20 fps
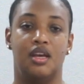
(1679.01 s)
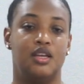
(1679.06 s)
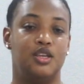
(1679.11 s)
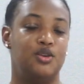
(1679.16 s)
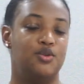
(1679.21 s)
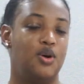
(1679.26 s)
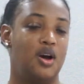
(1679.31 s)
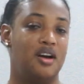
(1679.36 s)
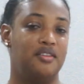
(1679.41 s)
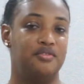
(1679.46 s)

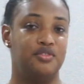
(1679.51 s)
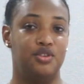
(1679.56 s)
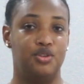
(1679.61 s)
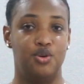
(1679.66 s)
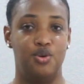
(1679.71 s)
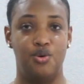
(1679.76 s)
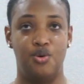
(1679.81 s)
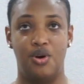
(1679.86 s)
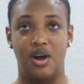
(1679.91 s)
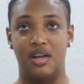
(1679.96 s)
You have
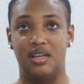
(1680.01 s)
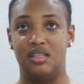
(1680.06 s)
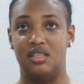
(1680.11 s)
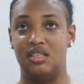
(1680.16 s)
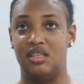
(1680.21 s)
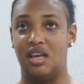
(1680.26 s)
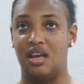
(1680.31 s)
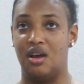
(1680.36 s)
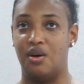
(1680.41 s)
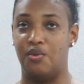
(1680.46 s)
no
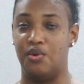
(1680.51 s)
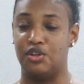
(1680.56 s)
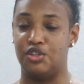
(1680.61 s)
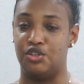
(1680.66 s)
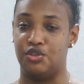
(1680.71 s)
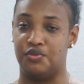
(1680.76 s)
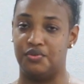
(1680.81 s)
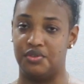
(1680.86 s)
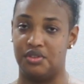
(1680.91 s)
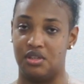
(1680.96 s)
idea
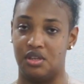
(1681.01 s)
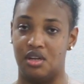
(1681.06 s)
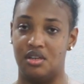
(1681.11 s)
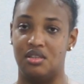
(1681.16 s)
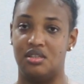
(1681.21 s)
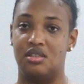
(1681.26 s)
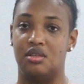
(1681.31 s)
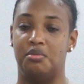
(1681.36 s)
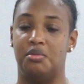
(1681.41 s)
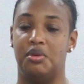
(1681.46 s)
what you've done to